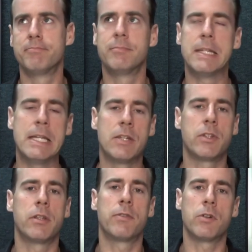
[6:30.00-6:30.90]

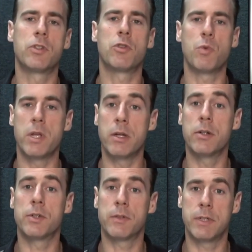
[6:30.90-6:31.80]
easily the first 3
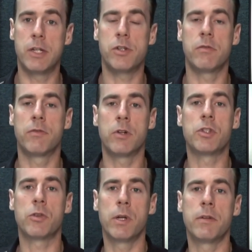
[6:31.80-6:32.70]
years of teaching, first
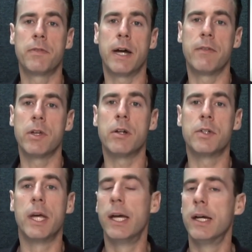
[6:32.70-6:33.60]
3 to 5
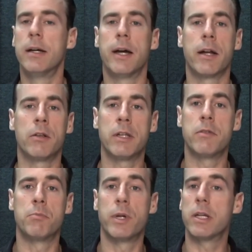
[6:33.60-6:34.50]
years, I don't
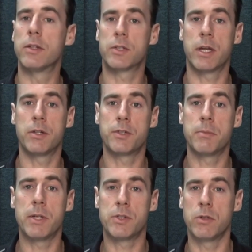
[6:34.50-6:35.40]
even bring in scales to
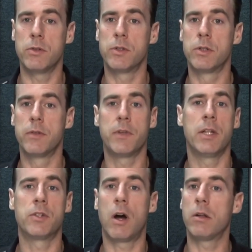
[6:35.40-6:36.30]
my students.
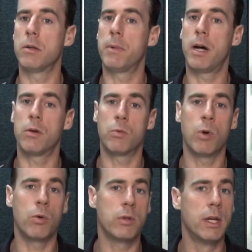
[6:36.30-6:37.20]
It's all about
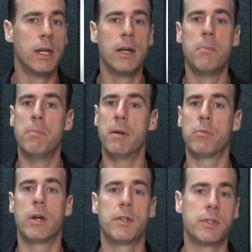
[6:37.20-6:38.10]
rote,
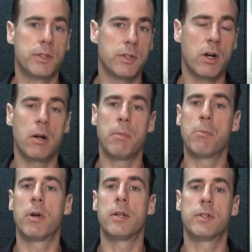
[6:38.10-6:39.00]
memorize this song,
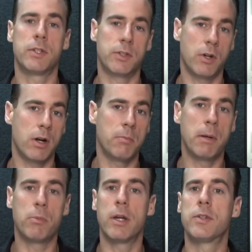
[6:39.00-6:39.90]
memorize this song,
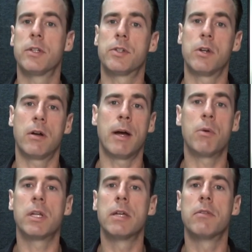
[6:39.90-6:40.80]
memorize this song. I
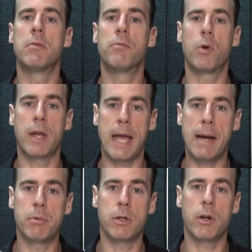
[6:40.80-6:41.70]
want to give them
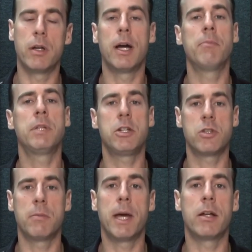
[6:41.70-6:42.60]
vocabulary. I'm teaching
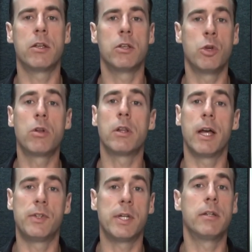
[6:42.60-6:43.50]
them how to
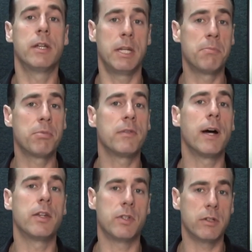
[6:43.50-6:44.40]
utilize it in
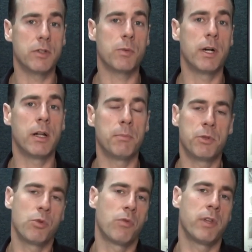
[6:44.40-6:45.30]
improvising as well. But
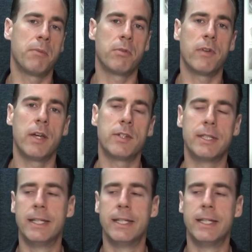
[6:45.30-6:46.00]
truthfully, improvising,